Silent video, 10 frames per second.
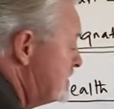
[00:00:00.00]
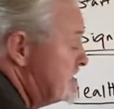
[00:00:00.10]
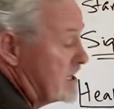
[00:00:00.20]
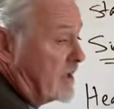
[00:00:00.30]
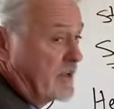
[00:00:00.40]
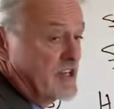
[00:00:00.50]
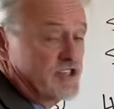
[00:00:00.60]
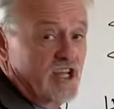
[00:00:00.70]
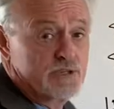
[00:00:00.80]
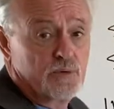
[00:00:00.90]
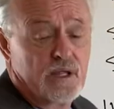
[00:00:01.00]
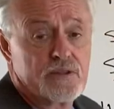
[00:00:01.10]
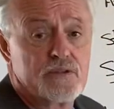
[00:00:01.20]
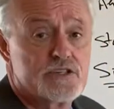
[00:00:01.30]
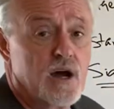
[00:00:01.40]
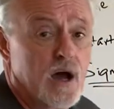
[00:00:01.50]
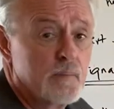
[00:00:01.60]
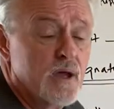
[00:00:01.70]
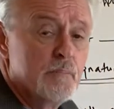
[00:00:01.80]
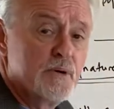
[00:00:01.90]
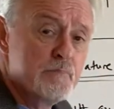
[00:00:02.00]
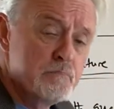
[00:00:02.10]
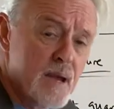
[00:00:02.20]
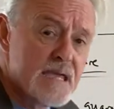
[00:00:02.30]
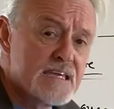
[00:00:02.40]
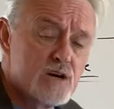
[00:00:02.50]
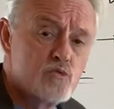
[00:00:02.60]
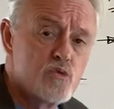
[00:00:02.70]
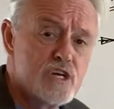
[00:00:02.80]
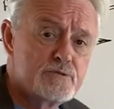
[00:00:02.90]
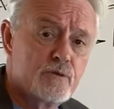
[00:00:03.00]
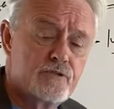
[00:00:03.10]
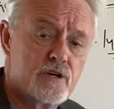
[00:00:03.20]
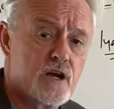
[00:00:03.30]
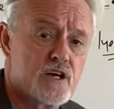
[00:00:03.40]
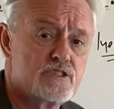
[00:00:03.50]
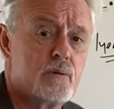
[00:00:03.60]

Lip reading: done in a sensible length of time, but make it reasonable for your customer.